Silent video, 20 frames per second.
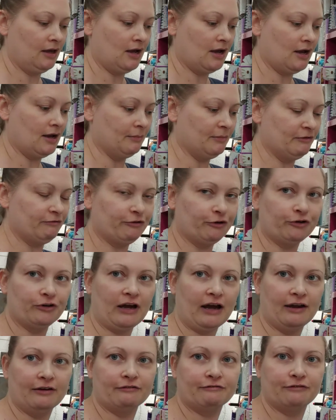If you're
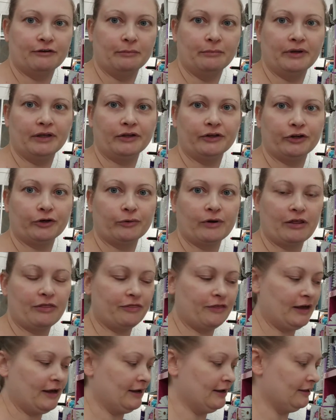not familiar
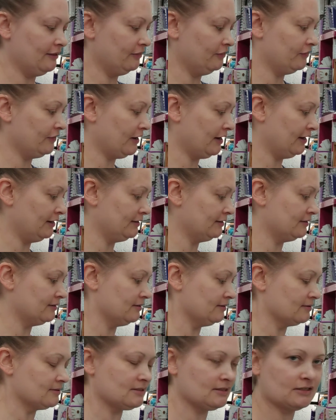with that, that
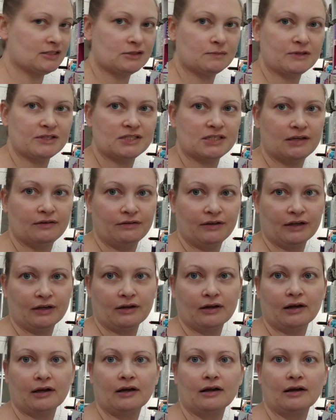is a specific